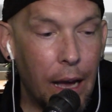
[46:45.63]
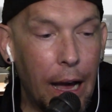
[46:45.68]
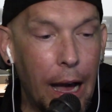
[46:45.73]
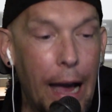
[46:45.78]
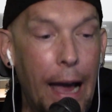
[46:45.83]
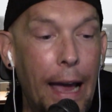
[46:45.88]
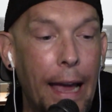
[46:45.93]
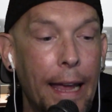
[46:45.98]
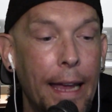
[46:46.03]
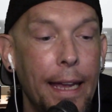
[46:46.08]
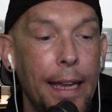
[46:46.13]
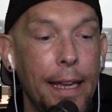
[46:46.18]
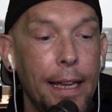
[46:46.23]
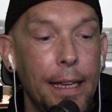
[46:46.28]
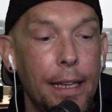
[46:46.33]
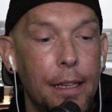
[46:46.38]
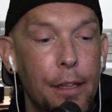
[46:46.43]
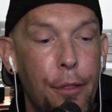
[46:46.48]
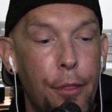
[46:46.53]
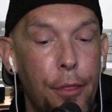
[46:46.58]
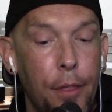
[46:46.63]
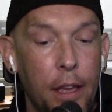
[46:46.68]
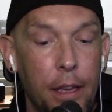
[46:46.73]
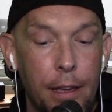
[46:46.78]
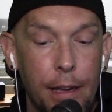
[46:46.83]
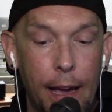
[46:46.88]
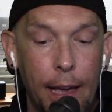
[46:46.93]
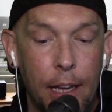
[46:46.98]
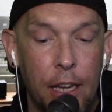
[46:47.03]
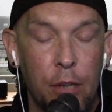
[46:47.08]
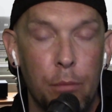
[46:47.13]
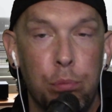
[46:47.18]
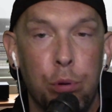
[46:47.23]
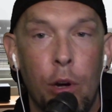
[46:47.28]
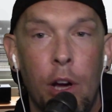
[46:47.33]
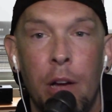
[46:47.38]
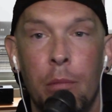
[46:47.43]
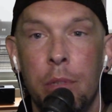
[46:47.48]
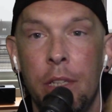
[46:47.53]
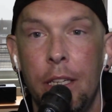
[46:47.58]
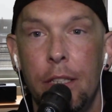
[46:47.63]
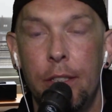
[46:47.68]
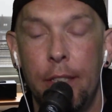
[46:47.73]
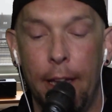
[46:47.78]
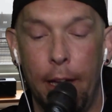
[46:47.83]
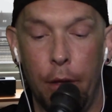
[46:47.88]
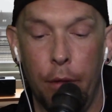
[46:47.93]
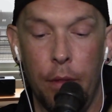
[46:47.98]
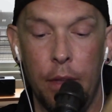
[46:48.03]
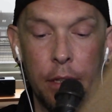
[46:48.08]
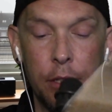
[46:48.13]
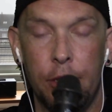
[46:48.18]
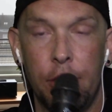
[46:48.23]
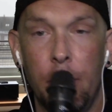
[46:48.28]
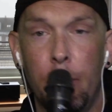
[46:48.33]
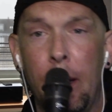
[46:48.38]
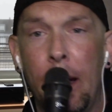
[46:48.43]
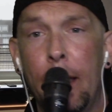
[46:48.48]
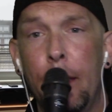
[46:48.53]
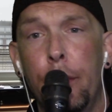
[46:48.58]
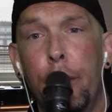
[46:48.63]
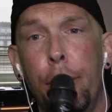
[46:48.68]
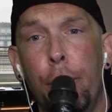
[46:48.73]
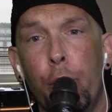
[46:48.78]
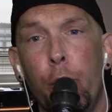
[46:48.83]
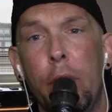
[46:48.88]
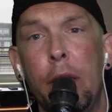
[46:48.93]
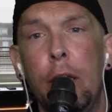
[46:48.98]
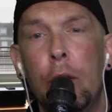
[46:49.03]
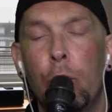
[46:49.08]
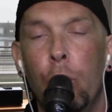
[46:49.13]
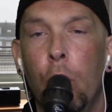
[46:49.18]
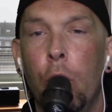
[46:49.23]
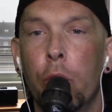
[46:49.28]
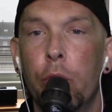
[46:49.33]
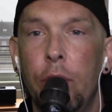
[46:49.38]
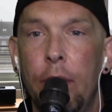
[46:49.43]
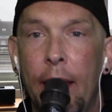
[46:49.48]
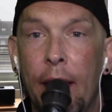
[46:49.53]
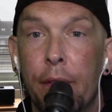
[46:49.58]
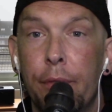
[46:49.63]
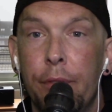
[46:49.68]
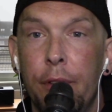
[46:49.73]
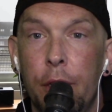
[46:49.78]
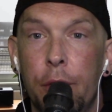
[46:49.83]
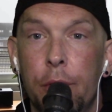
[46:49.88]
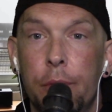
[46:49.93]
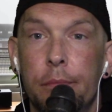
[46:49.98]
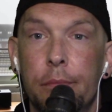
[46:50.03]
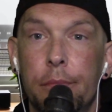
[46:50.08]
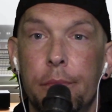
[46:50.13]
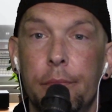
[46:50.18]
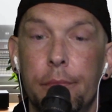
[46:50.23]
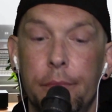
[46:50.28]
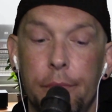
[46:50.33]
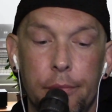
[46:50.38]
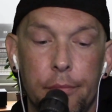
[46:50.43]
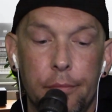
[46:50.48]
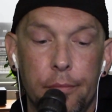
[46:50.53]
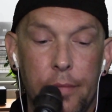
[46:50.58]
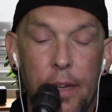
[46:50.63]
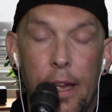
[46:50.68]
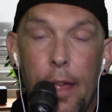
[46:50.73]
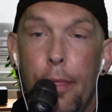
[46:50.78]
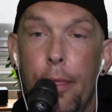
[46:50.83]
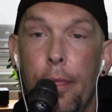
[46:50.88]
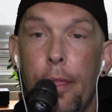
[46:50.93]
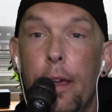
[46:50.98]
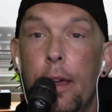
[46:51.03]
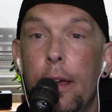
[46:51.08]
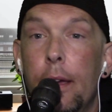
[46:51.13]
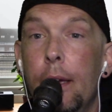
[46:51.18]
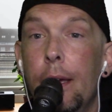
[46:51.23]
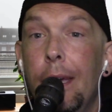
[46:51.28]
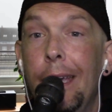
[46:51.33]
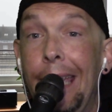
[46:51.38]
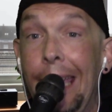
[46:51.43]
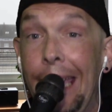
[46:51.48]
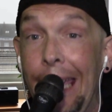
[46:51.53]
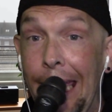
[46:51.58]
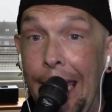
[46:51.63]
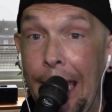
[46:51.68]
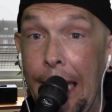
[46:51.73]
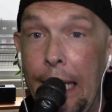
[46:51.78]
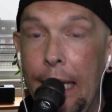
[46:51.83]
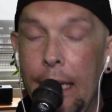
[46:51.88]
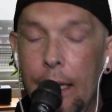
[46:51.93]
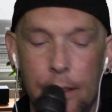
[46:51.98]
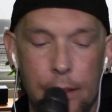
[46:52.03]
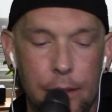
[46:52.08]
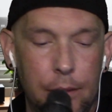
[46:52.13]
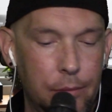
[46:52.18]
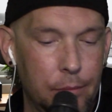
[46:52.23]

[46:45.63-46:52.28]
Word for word: I think I could probably tell this to my three-year-old nephew, and he